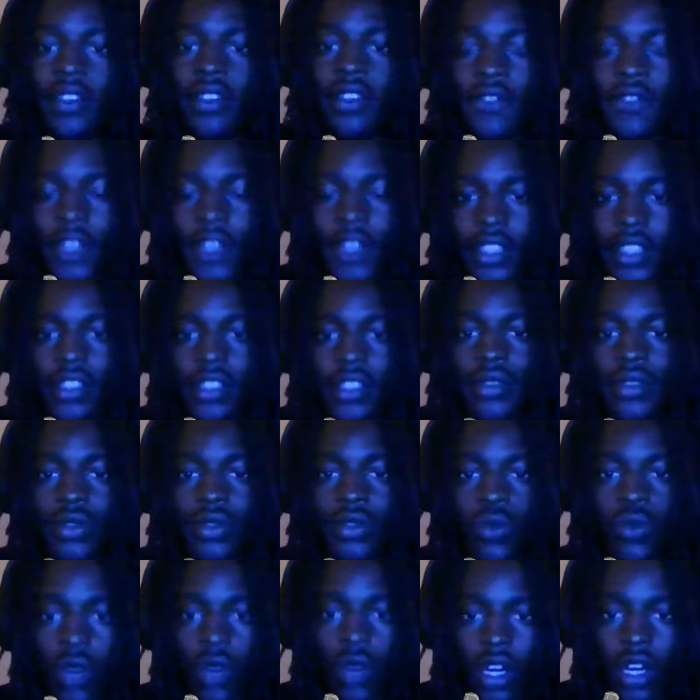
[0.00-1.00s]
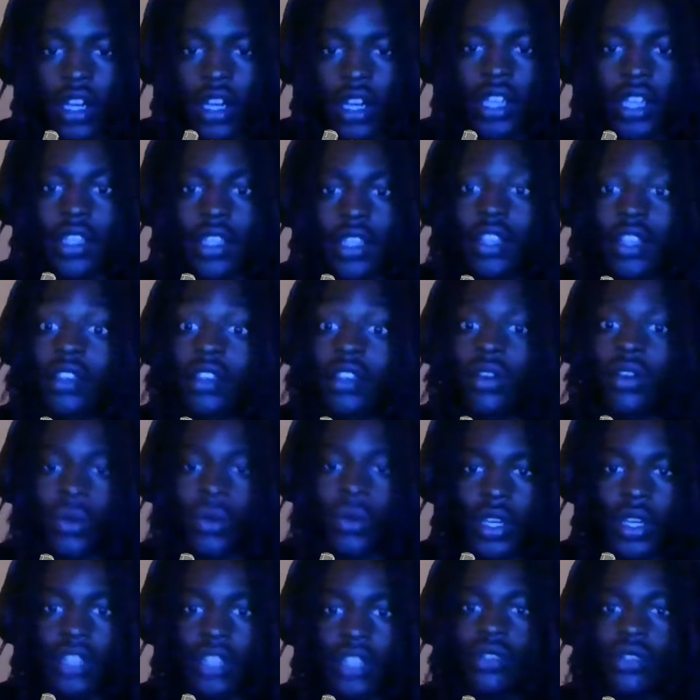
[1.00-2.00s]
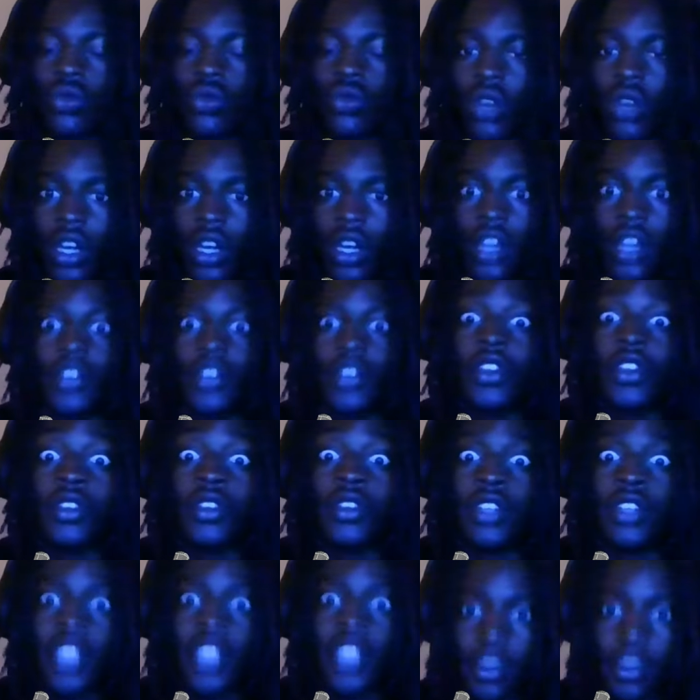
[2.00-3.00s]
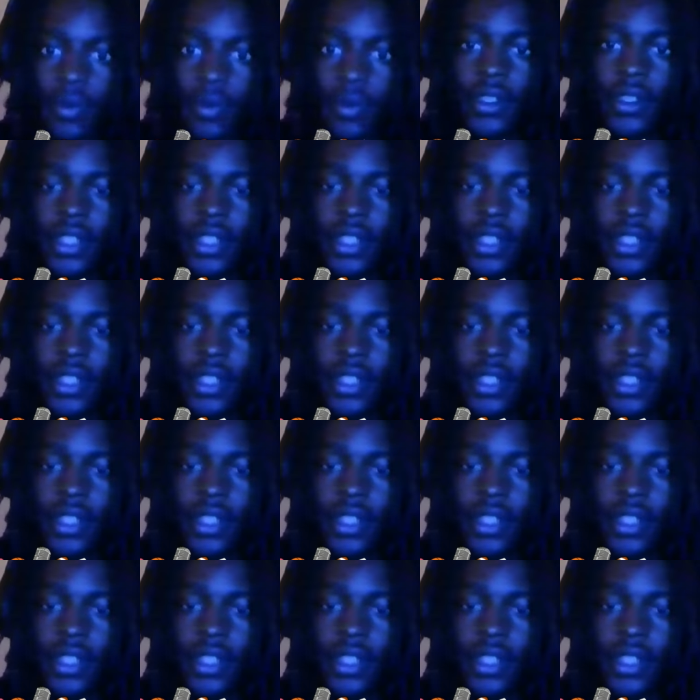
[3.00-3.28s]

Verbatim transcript: defensive squad. They're a great squad. They're deep.